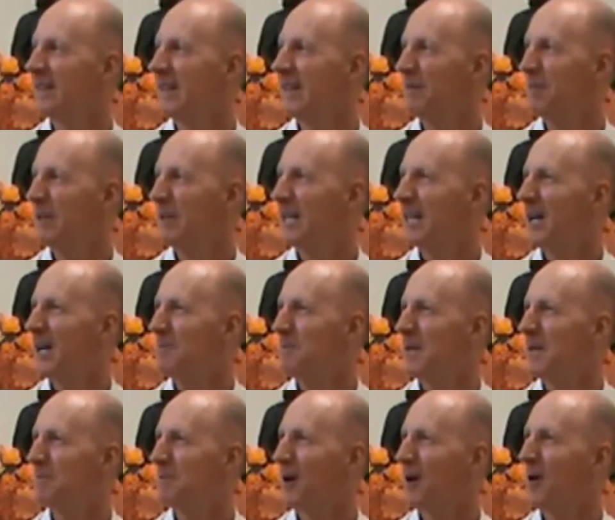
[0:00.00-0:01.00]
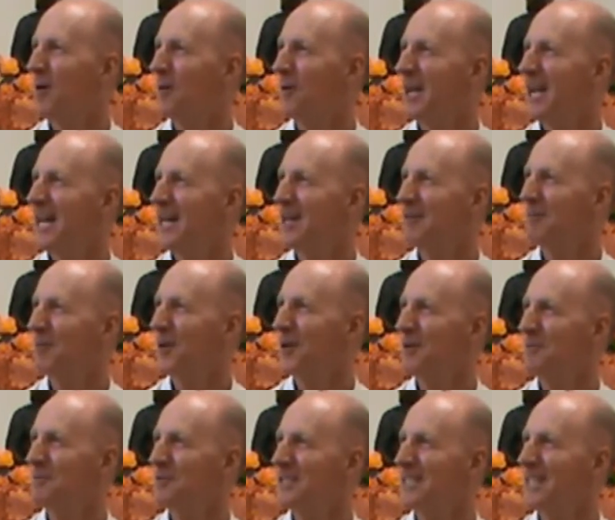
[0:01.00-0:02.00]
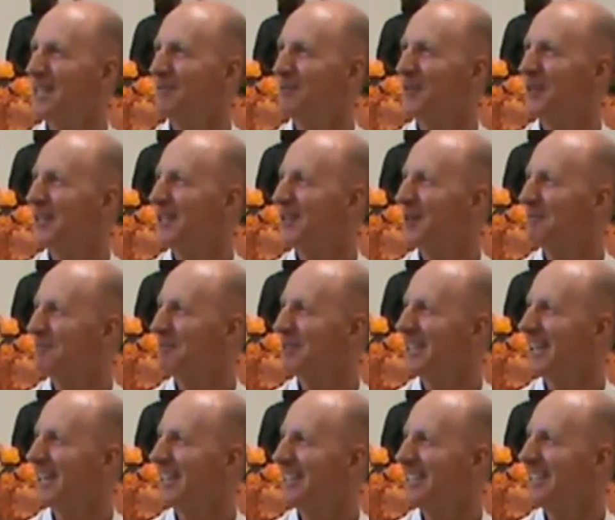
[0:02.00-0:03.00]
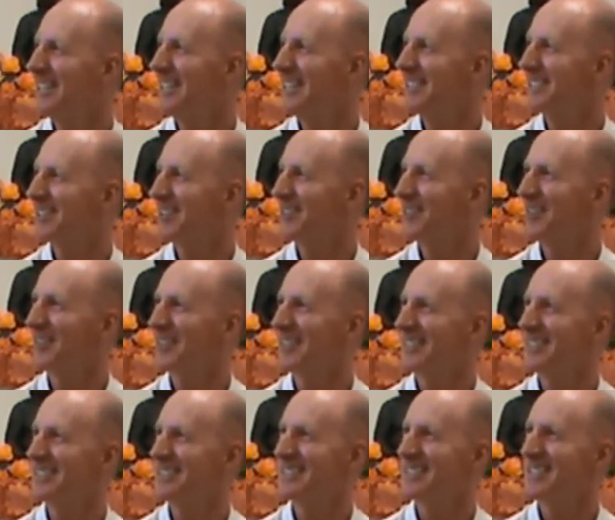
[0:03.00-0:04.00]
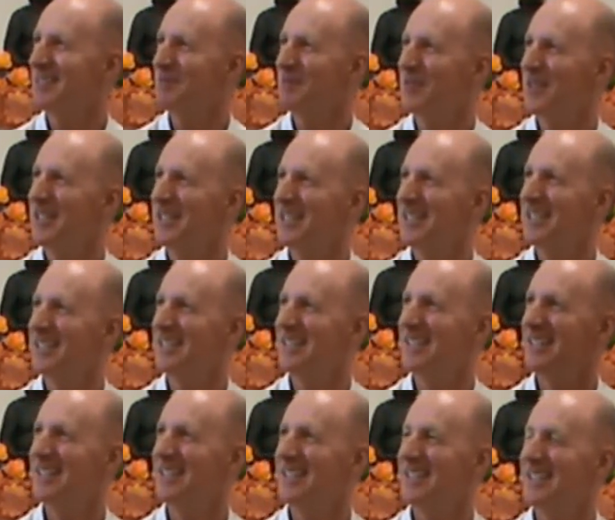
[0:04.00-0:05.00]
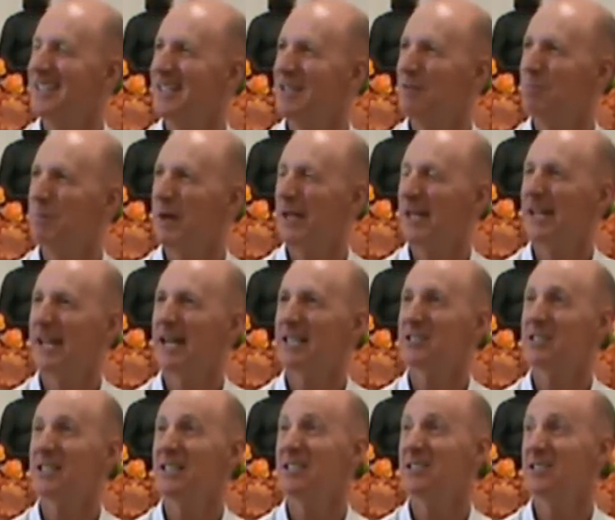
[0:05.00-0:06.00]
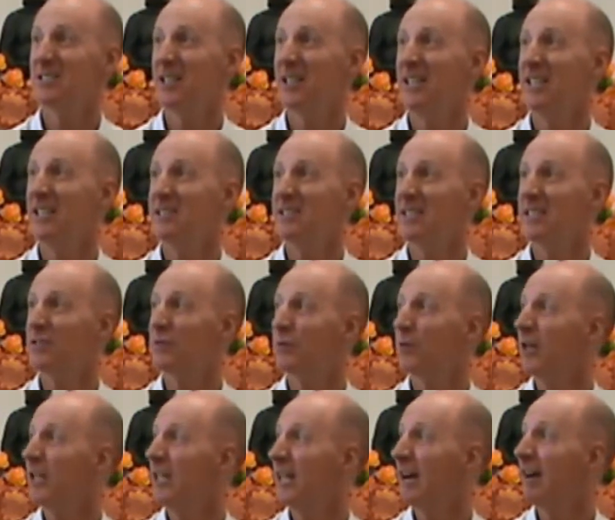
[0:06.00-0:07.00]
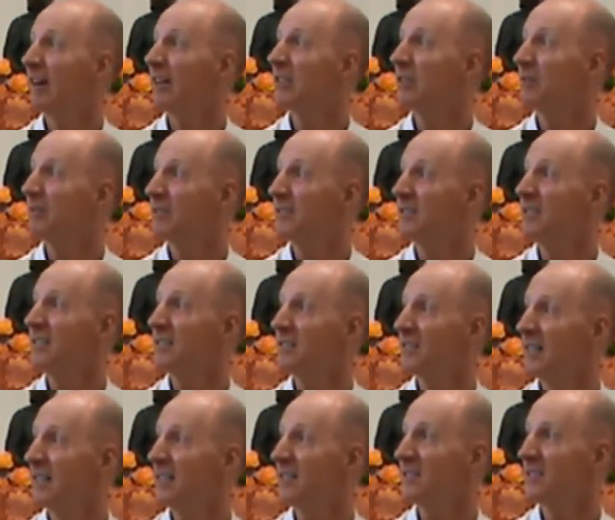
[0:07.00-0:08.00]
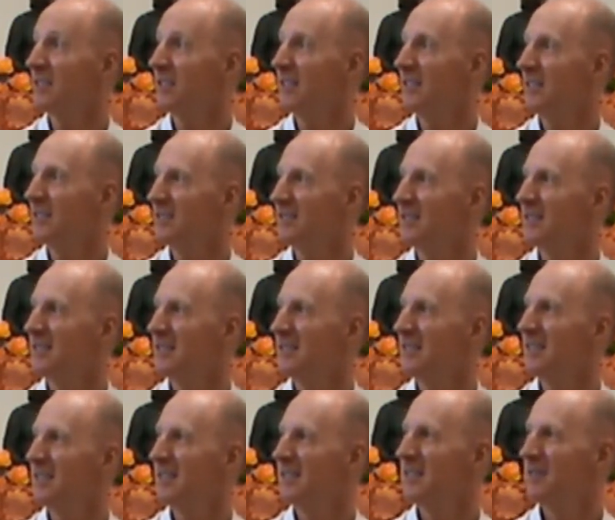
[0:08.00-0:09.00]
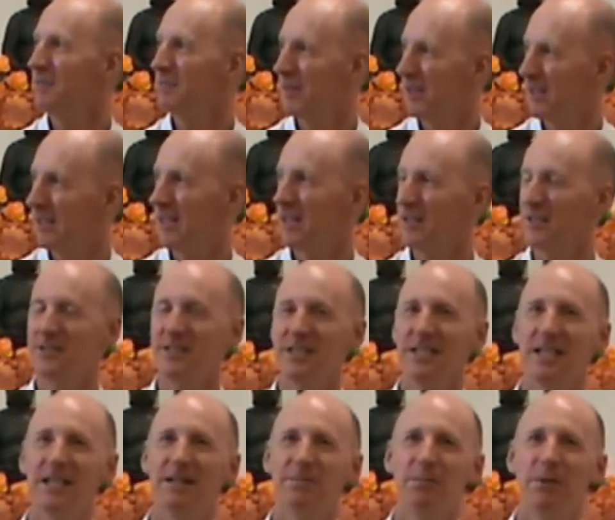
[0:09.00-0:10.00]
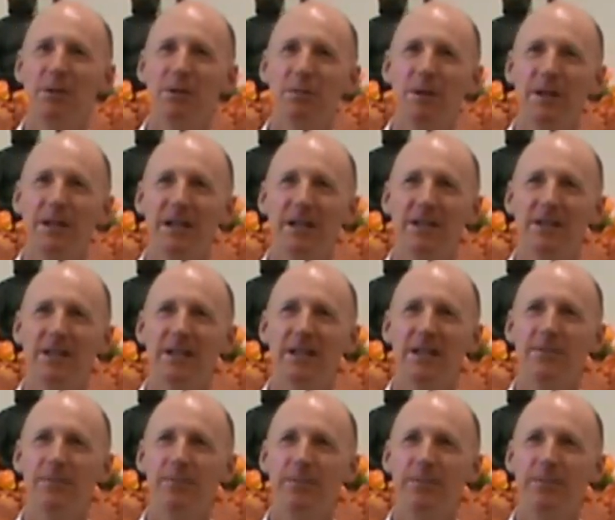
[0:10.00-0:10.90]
And we can open up a whole can of worms and get very complicated here, so I'm not going to step there. But it actually sees, there's 3 characteristics that it sees when it goes there, but we won't go there.